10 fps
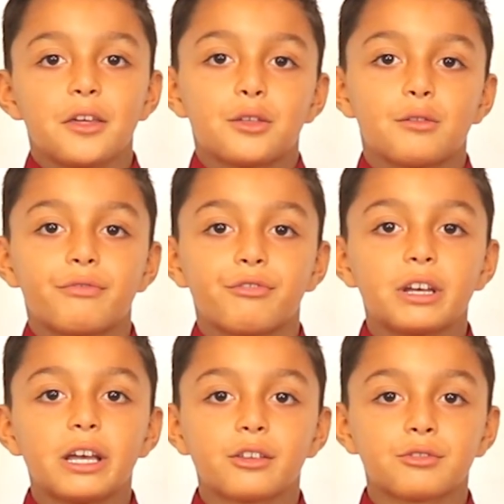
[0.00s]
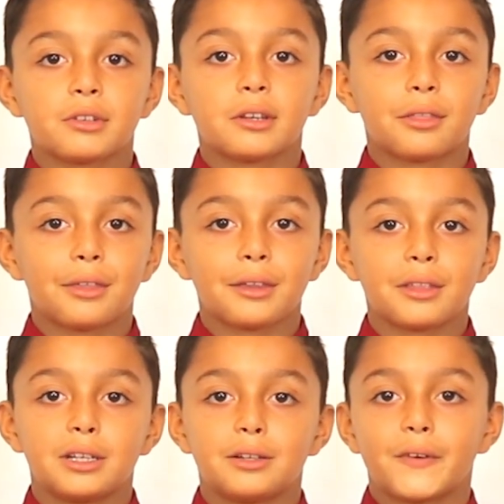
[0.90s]
So
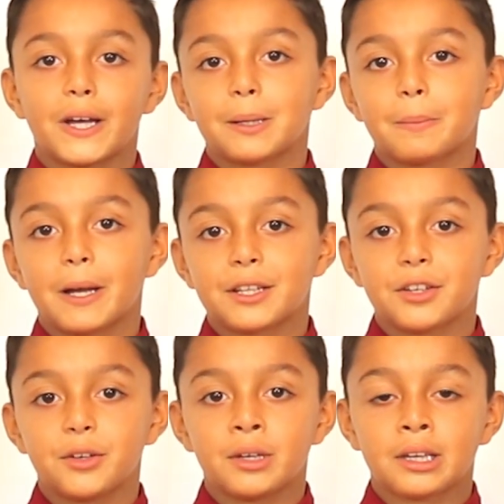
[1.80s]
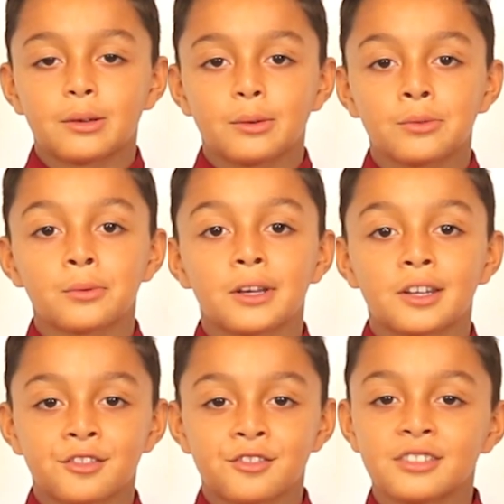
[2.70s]
360 divided by 2 equals
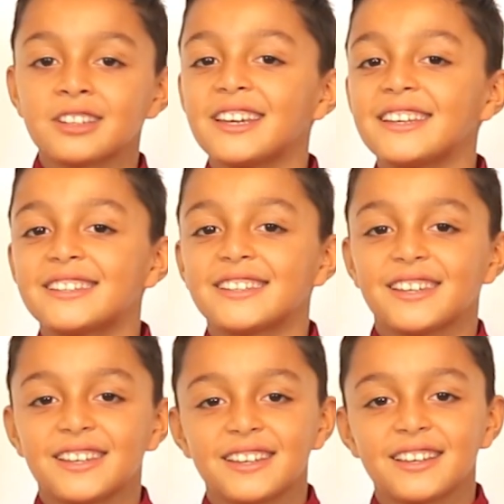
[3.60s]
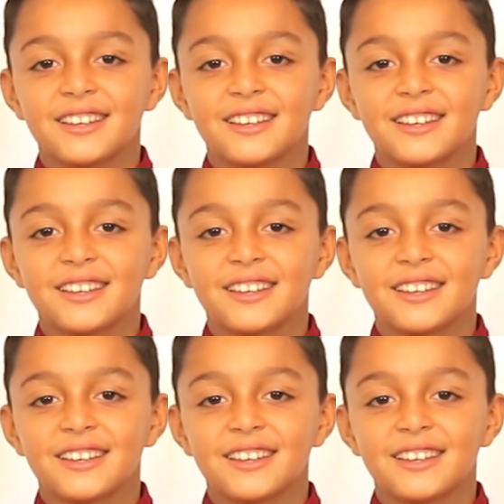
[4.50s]
180.